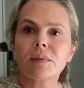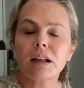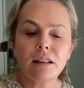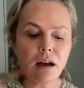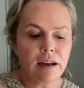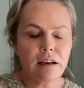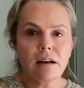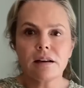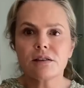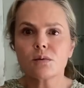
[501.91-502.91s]

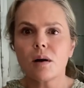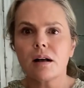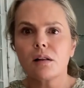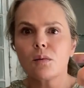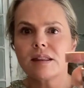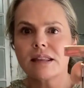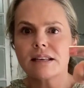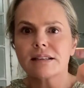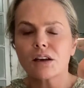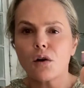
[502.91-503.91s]
liner as well with
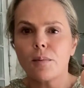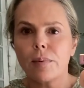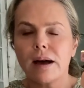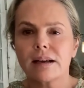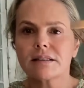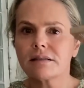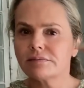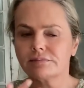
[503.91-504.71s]
this compact.